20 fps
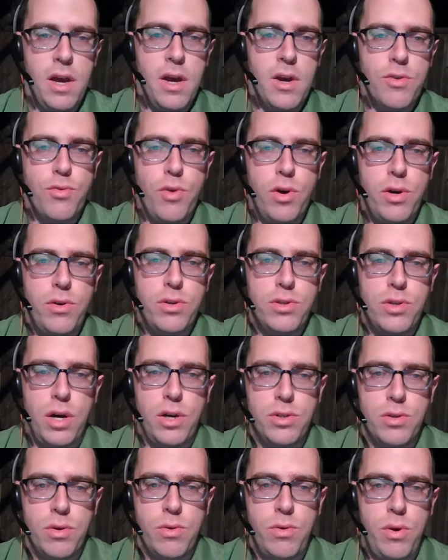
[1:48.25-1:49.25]
Reuters
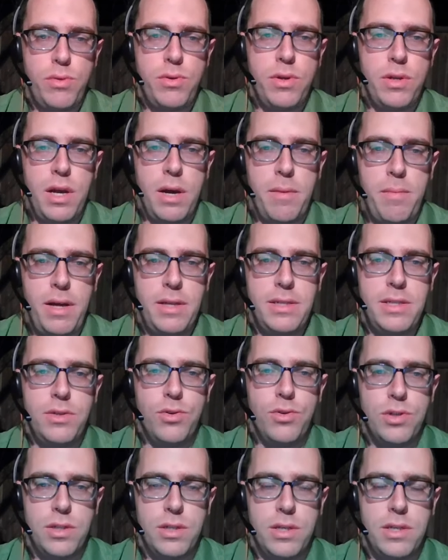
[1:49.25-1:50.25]
also quoted Hamas
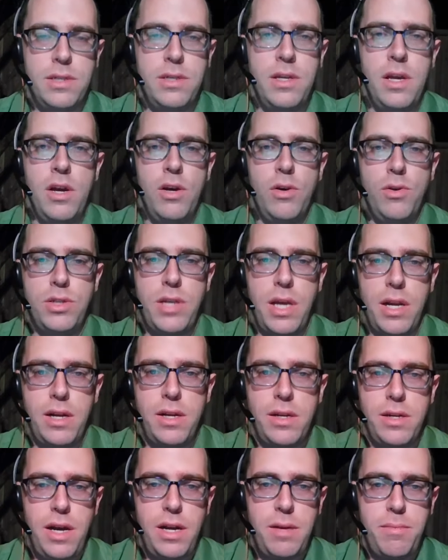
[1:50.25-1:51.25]
sources who stated
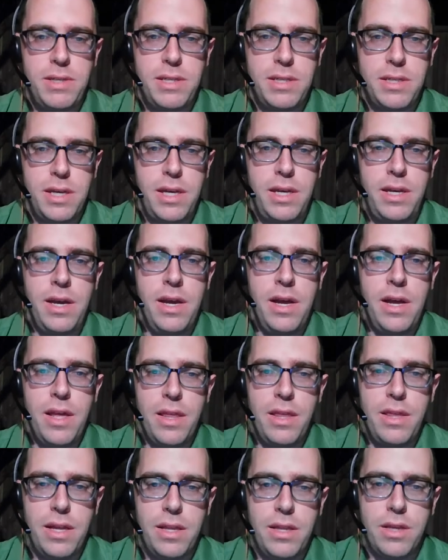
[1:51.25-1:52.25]
anonymously
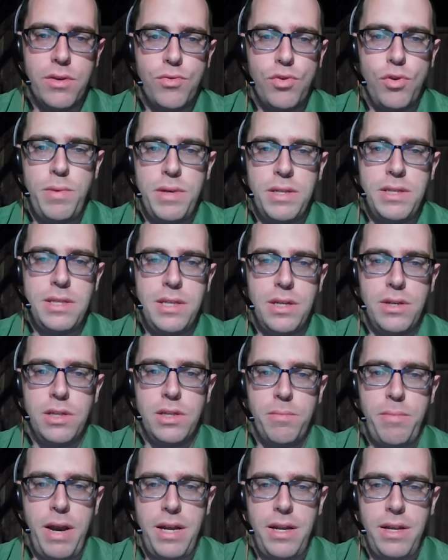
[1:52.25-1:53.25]
that the group is still
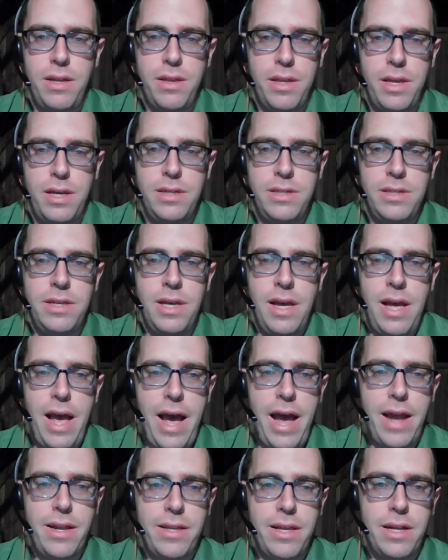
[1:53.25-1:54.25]
debating things,
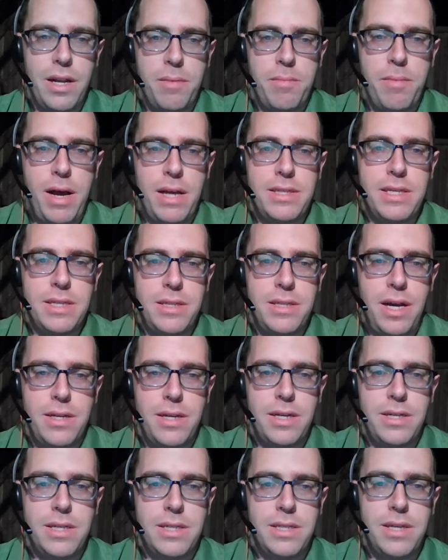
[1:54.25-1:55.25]
adding that Hamas has not
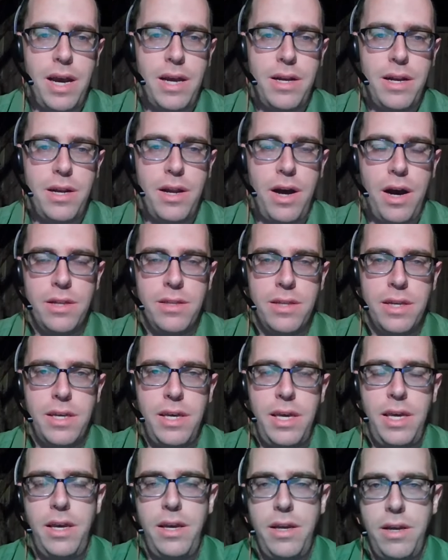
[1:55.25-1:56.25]
yet decided on the
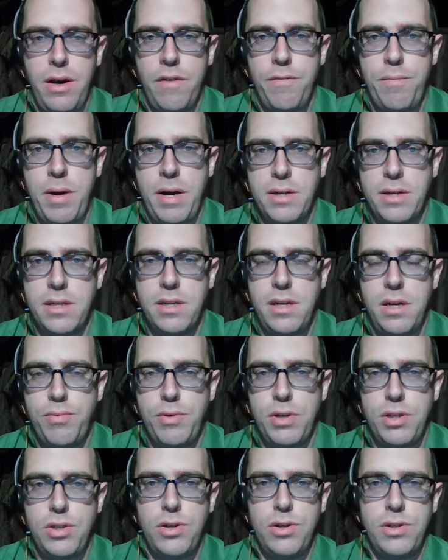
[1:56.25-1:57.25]
key of Palestinian
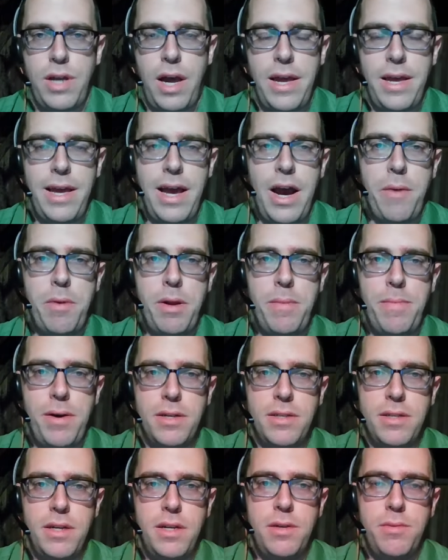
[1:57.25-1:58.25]
prisoners, i.e., how many
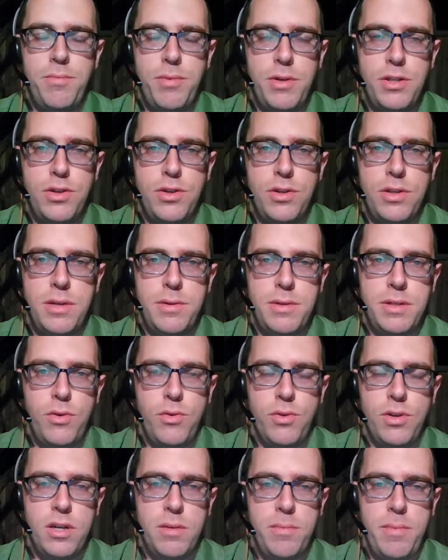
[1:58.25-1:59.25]
Palestinian prisoners is
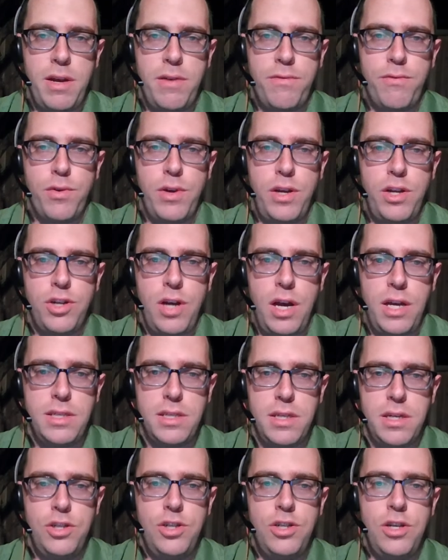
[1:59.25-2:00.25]
going to demand for each
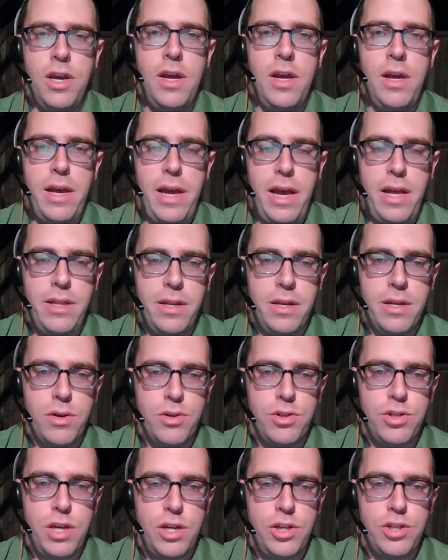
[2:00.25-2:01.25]
hostage in the
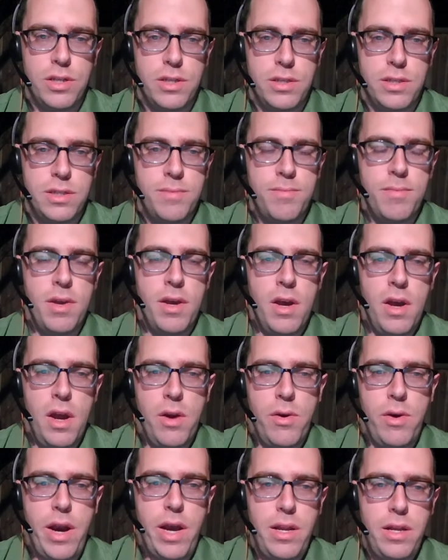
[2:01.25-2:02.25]
negotiations.
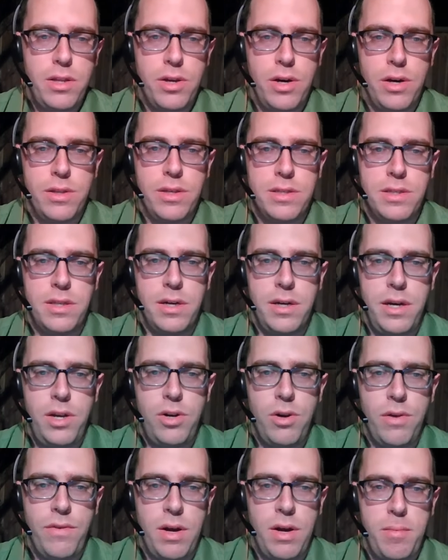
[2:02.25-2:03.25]
Relating to all this, the leader
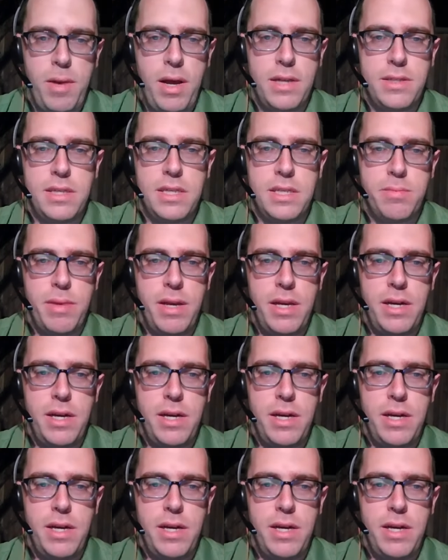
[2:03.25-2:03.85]
of Hamas, Ismail